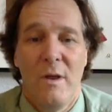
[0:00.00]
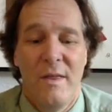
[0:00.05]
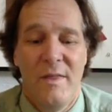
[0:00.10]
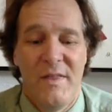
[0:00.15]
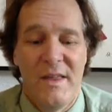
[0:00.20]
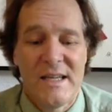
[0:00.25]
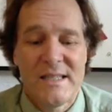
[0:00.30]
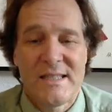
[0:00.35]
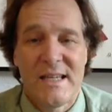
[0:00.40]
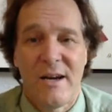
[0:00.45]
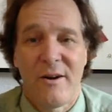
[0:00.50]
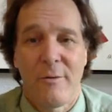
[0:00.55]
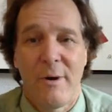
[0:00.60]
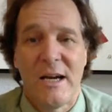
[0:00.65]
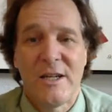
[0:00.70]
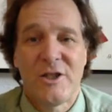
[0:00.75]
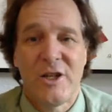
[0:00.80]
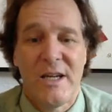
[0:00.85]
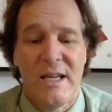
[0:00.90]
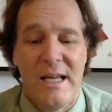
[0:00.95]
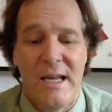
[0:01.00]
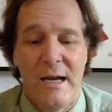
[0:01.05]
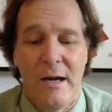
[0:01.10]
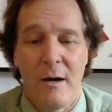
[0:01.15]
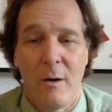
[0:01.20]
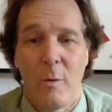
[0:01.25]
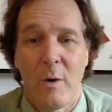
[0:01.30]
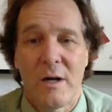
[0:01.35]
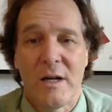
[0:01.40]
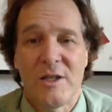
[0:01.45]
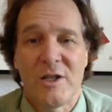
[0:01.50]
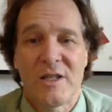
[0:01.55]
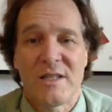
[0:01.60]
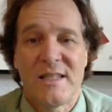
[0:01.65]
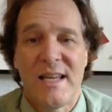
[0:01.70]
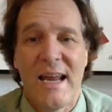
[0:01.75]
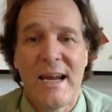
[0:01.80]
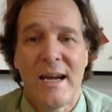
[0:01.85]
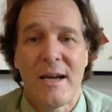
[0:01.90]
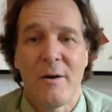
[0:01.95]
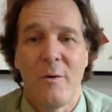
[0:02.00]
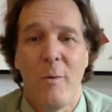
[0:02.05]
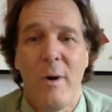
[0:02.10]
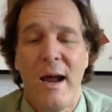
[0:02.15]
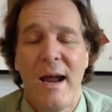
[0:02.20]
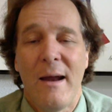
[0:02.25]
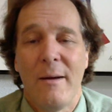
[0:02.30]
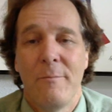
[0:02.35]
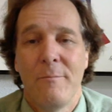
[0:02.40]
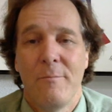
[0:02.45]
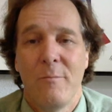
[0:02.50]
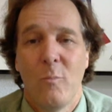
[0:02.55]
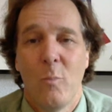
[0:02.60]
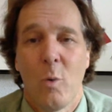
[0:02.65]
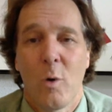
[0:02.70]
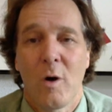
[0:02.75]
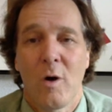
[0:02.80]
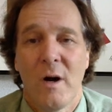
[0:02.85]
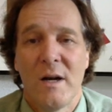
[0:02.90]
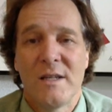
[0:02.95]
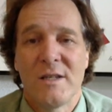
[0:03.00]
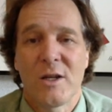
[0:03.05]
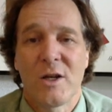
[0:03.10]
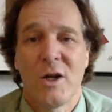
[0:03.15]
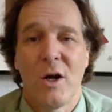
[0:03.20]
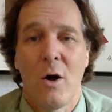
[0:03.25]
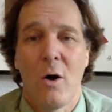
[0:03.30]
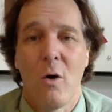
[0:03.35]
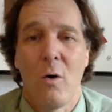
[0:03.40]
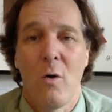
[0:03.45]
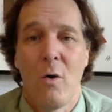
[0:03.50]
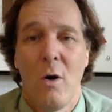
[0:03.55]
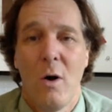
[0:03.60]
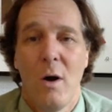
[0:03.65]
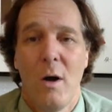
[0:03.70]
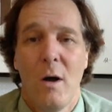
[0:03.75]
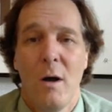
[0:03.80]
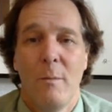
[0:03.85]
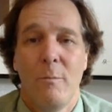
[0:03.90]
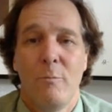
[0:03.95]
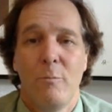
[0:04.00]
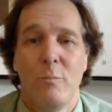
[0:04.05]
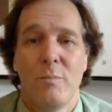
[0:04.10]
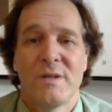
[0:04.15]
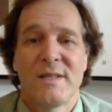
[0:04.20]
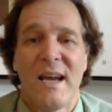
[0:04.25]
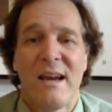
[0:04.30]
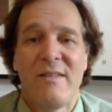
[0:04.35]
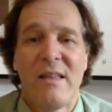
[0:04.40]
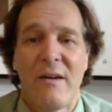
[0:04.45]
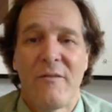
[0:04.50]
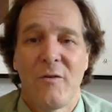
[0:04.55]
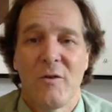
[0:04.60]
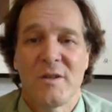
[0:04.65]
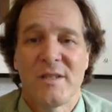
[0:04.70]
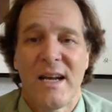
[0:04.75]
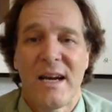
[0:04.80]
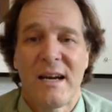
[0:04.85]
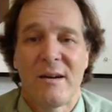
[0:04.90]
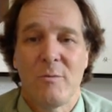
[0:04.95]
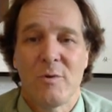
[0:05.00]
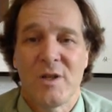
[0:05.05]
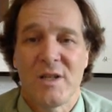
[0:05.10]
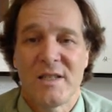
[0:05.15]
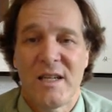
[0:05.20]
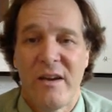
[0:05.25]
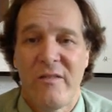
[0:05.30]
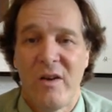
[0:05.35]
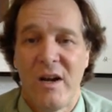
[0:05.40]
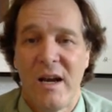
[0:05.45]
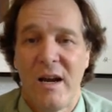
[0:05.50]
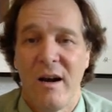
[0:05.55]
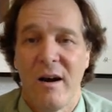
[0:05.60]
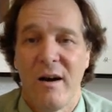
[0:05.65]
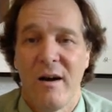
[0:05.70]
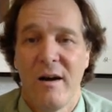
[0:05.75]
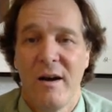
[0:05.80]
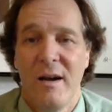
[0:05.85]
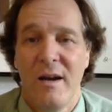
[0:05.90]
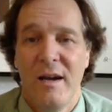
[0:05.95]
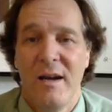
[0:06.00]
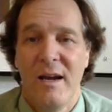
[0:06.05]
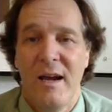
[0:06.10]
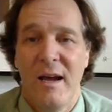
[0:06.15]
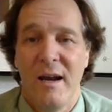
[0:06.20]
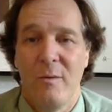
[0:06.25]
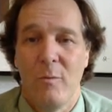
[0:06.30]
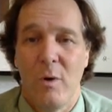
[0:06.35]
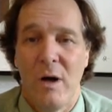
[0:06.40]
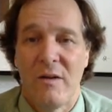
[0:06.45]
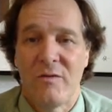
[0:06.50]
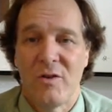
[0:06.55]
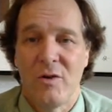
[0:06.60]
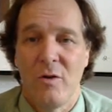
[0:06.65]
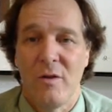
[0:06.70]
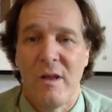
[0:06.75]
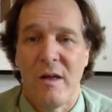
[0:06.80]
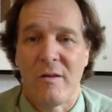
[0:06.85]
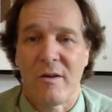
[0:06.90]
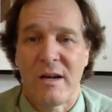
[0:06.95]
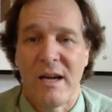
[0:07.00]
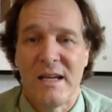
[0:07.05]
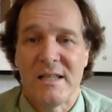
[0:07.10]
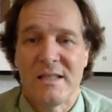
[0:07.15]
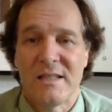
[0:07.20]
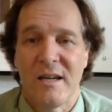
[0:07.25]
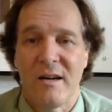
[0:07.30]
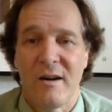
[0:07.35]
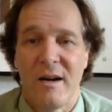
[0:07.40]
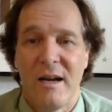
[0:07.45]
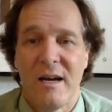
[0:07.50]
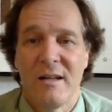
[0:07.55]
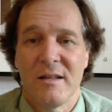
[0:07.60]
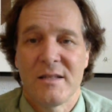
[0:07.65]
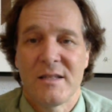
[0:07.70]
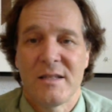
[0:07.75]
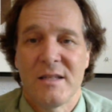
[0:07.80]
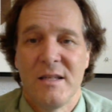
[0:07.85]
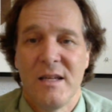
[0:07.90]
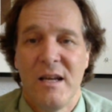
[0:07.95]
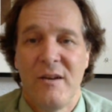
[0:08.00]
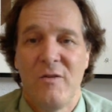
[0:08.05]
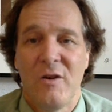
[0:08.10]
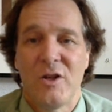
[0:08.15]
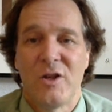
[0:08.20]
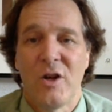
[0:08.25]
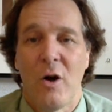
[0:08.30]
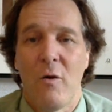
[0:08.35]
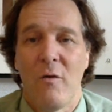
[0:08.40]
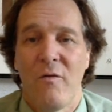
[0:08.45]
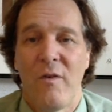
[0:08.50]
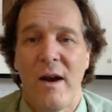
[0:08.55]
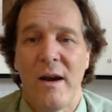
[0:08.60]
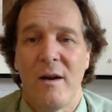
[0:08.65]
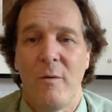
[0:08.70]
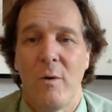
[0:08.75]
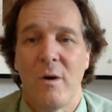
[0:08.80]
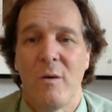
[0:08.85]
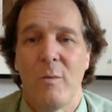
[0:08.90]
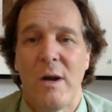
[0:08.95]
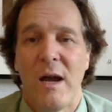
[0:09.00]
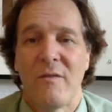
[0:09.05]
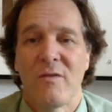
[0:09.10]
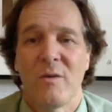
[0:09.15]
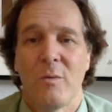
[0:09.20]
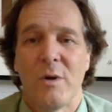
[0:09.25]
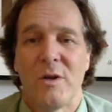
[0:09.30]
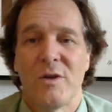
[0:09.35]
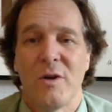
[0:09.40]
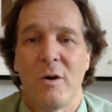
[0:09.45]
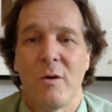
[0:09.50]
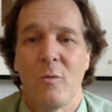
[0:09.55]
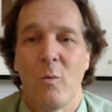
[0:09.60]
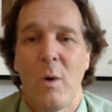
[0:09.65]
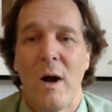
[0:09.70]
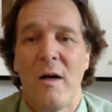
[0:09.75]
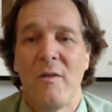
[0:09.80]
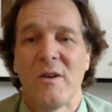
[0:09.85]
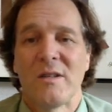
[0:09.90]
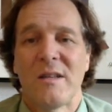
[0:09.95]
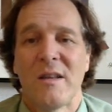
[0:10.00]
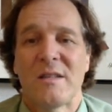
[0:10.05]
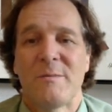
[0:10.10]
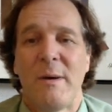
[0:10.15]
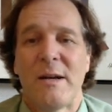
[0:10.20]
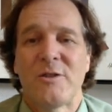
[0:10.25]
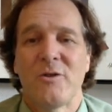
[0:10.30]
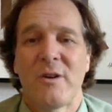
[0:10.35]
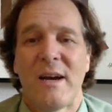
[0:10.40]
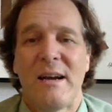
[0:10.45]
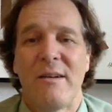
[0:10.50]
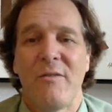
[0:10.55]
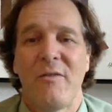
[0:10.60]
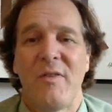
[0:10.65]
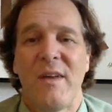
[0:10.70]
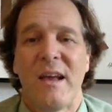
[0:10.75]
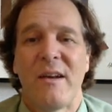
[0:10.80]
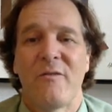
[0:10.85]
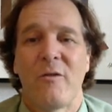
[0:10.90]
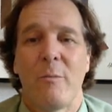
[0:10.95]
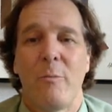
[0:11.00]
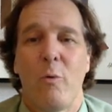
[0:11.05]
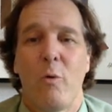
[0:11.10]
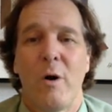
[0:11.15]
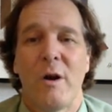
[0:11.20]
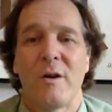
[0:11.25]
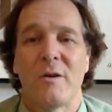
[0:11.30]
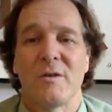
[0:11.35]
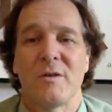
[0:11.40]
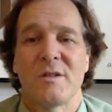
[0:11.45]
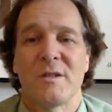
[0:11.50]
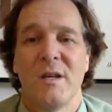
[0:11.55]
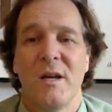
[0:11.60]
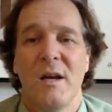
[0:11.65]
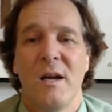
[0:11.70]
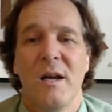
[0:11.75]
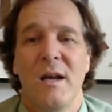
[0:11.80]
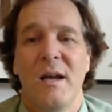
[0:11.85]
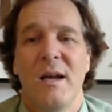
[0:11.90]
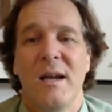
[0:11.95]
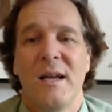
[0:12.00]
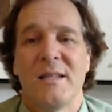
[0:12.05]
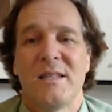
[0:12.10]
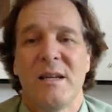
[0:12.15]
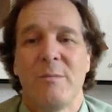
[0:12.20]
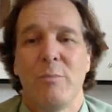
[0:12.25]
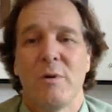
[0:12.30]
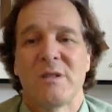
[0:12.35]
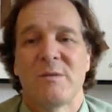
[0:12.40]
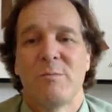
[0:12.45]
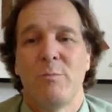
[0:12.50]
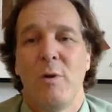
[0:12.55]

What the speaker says: This iteration here, we're going to just take it away. We're going to go save that for a second. We'll just save it here, and we'll have to do the other case here. Else, if you don't find it, what do we have to return? Well, there's a special kind of thing for pointers in C++.